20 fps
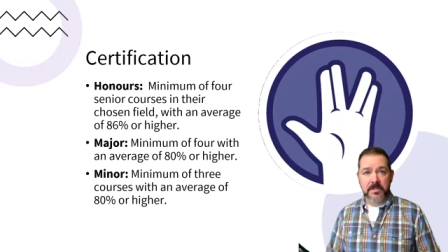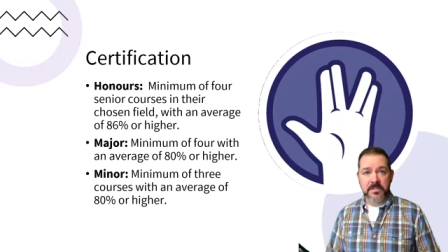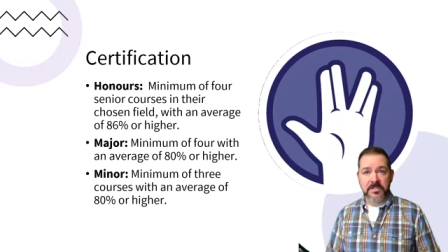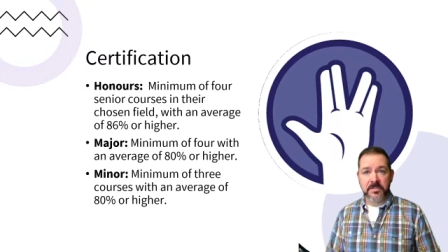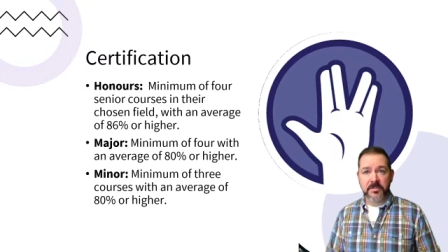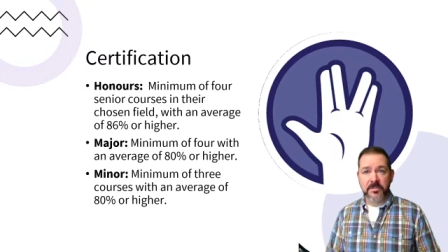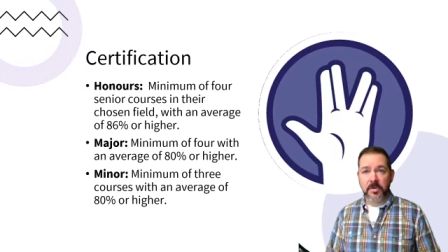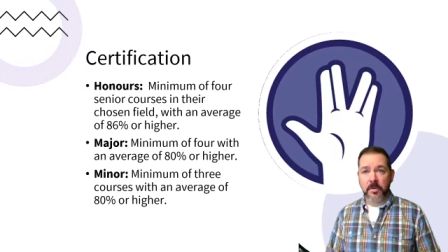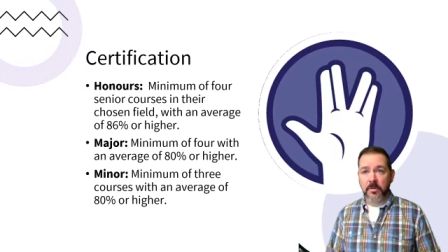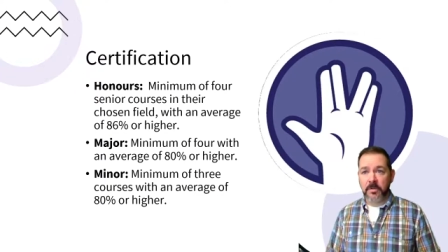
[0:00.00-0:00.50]

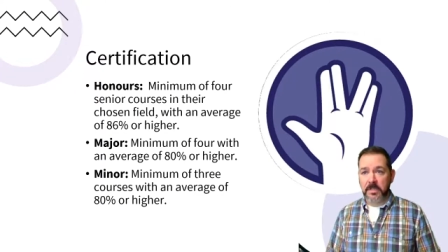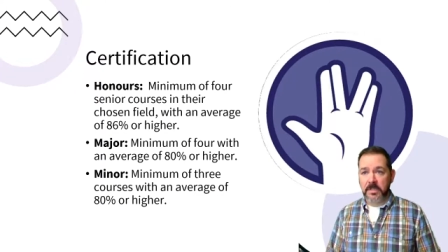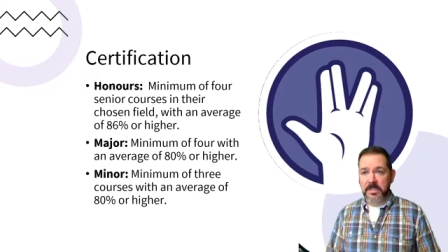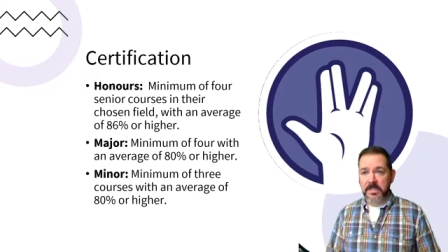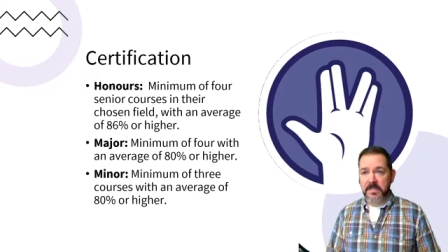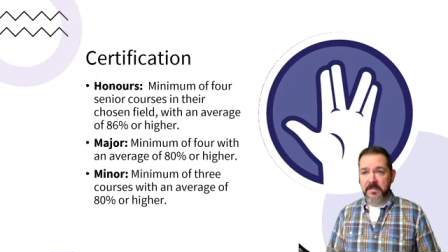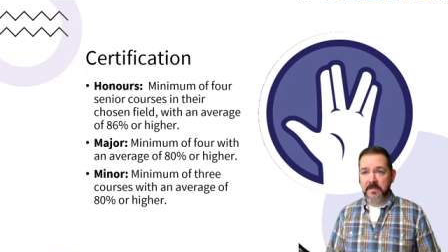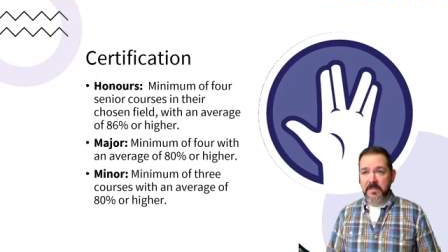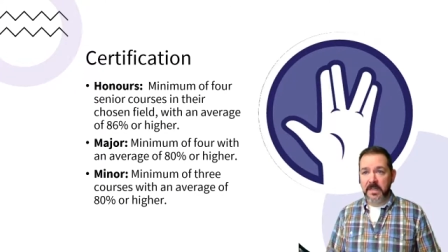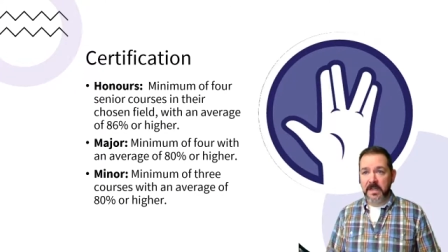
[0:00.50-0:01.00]
So don't
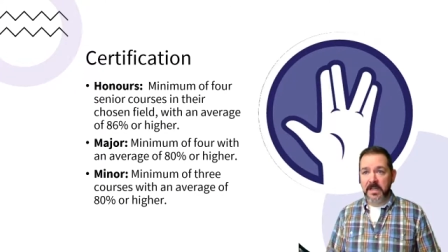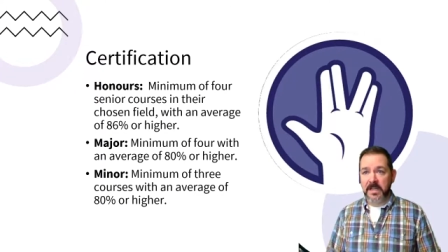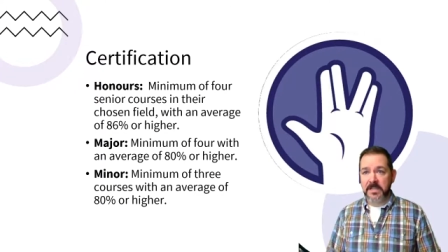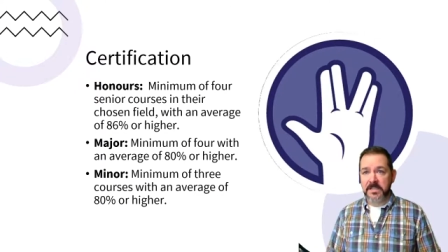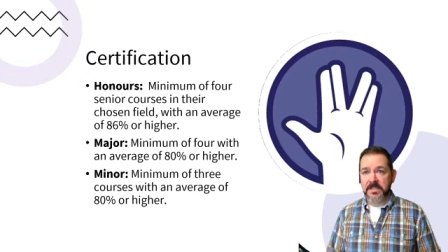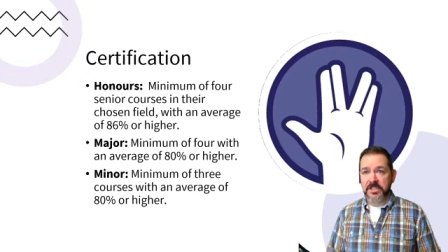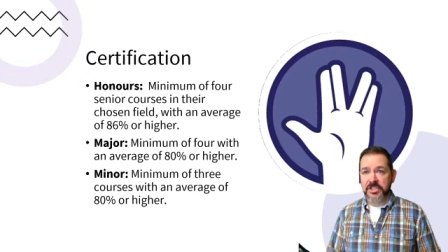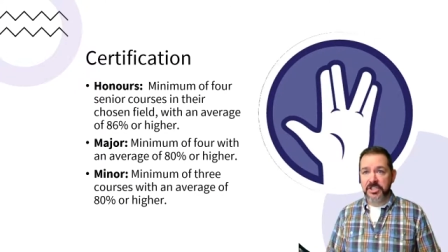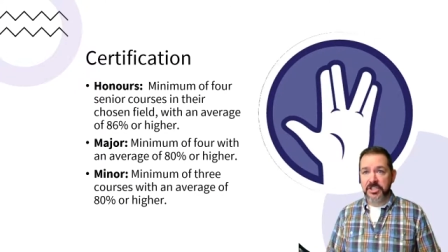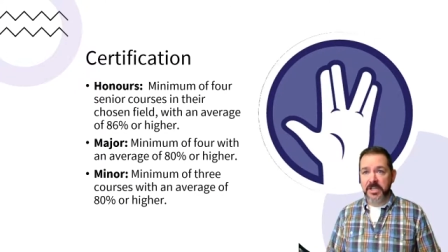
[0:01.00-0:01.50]
leave
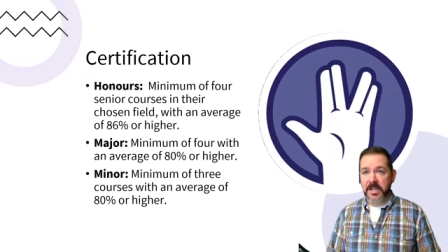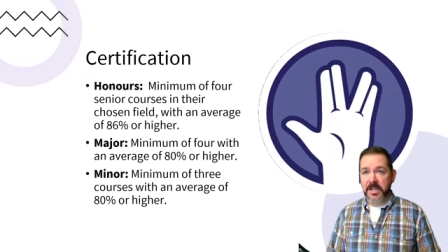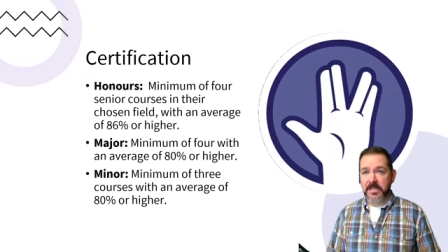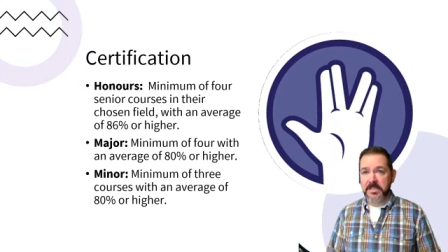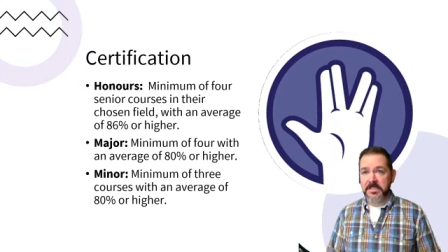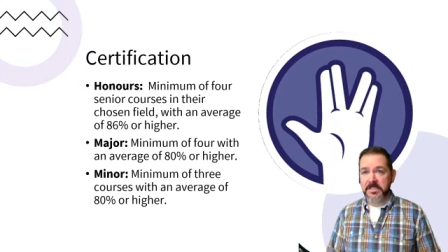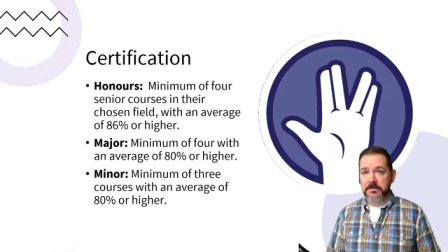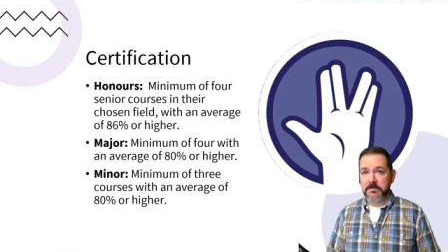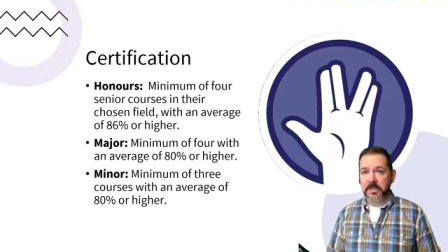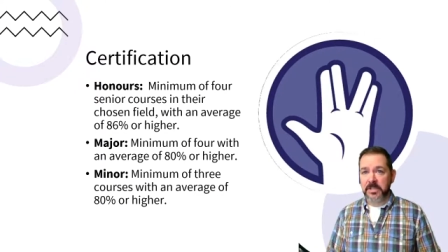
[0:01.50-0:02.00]
that to
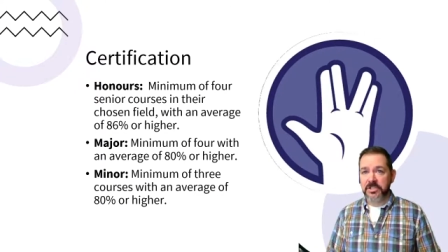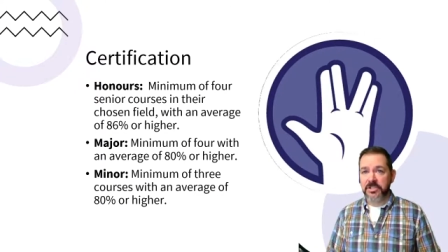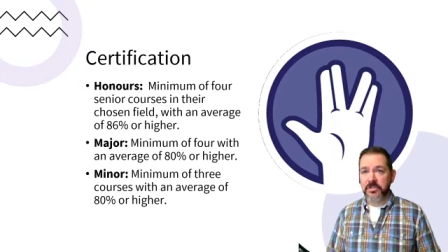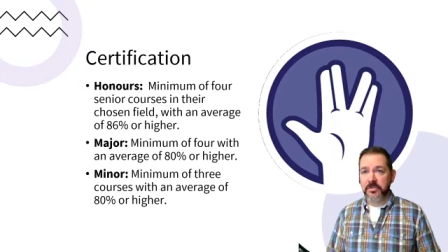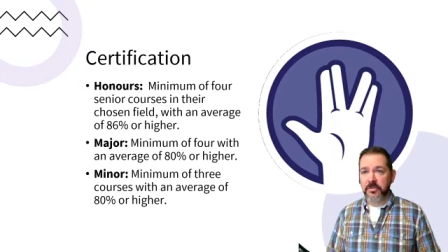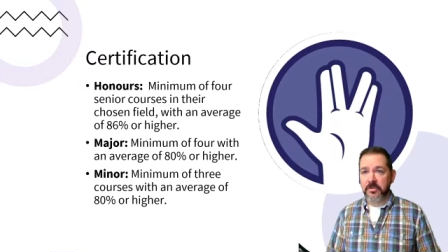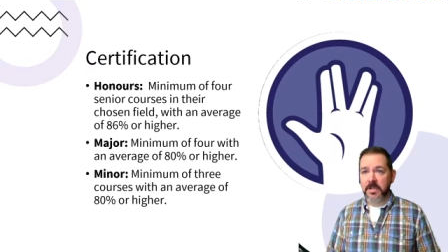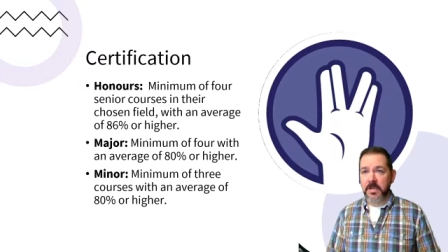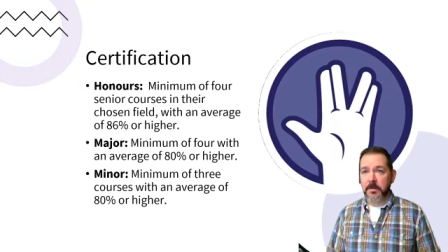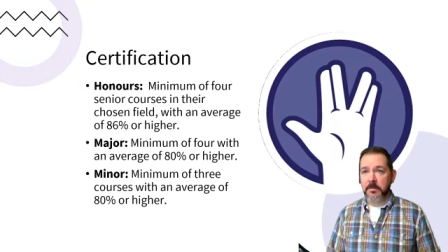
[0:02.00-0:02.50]
chance. Make
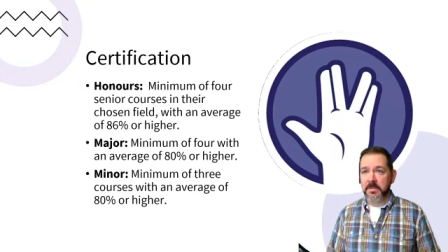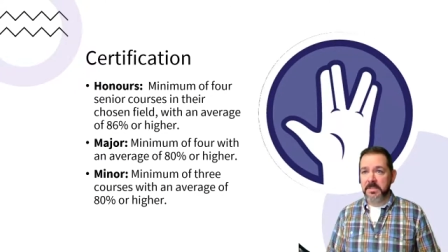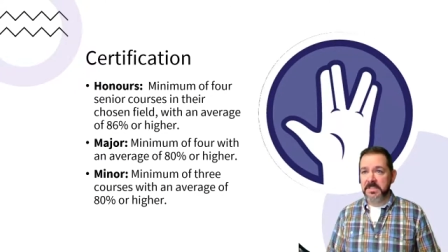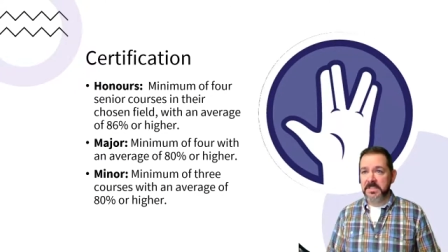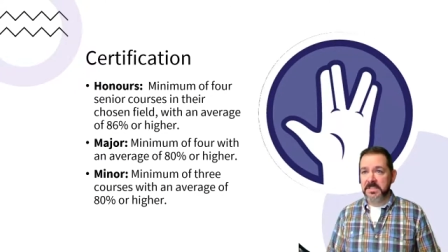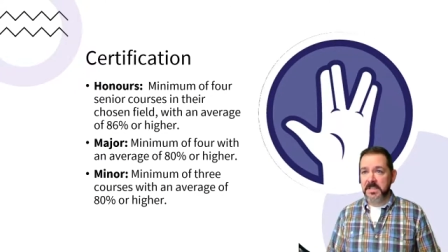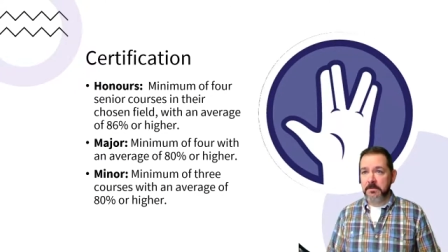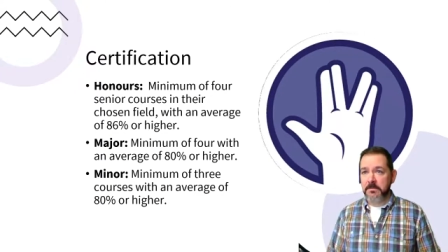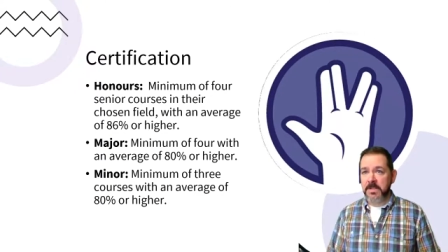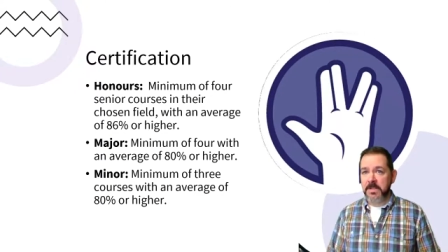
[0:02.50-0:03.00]
sure you come and
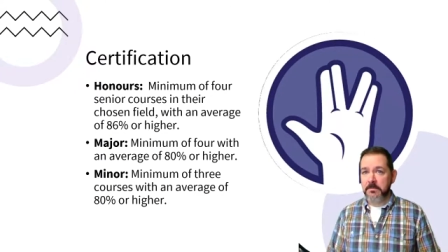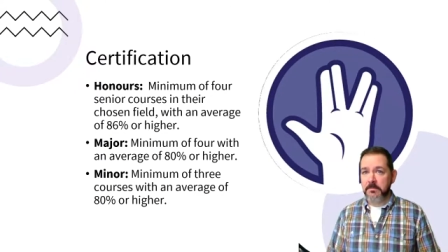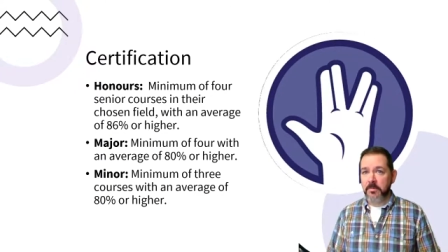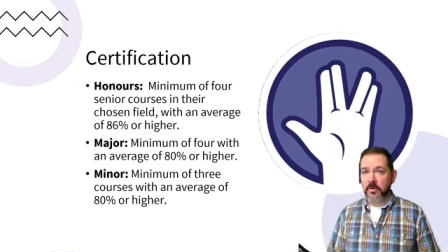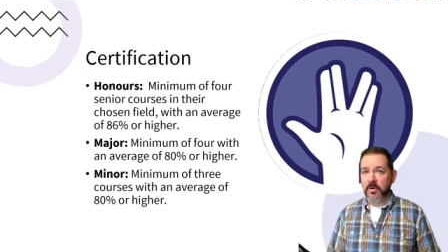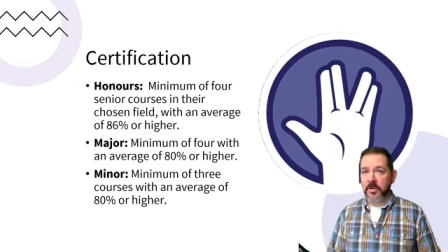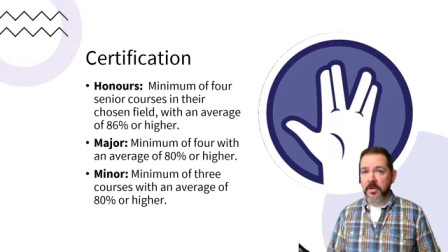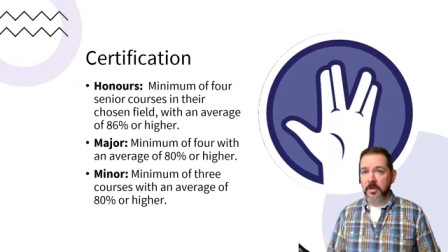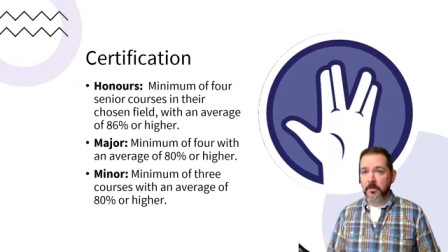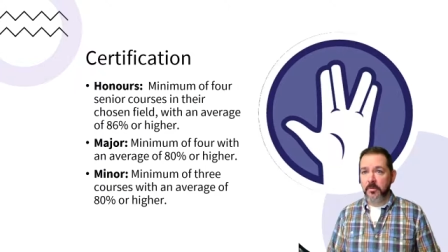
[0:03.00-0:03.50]
see me,
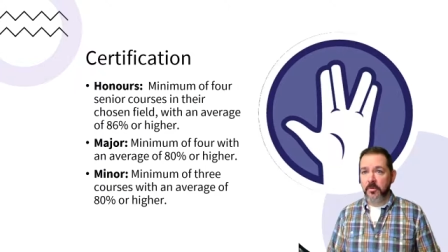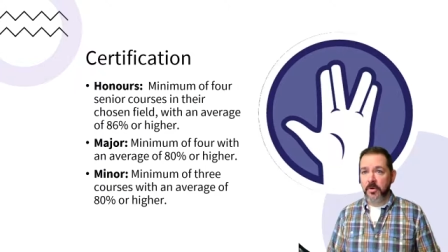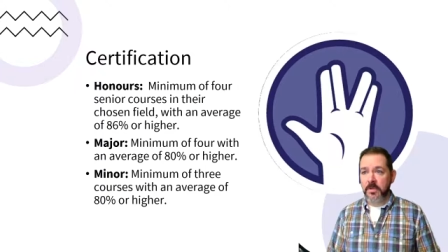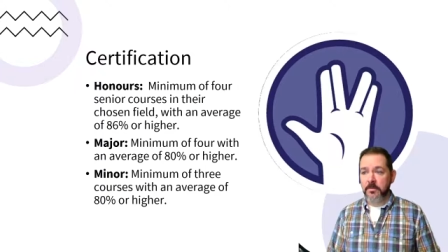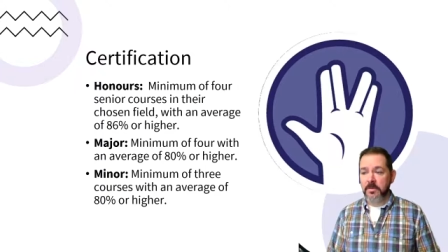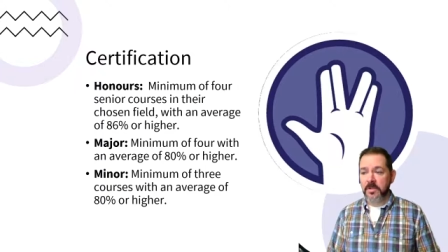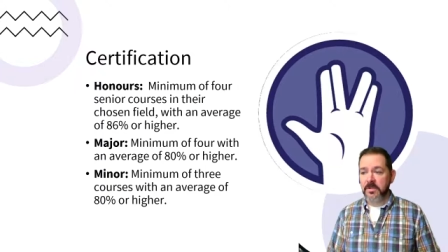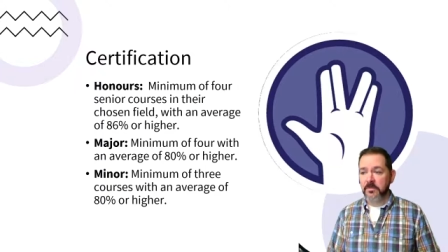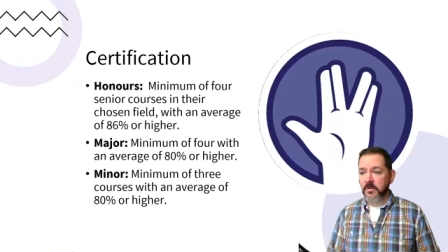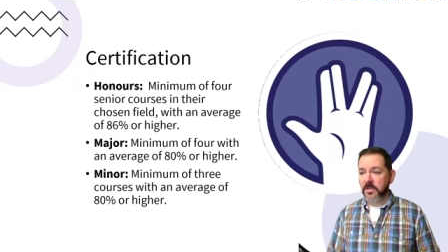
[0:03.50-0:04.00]
book an
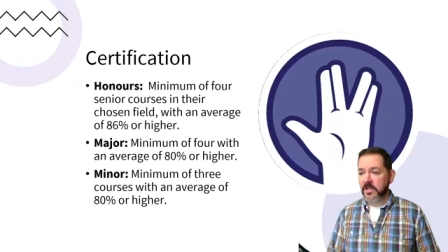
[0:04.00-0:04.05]
appointment.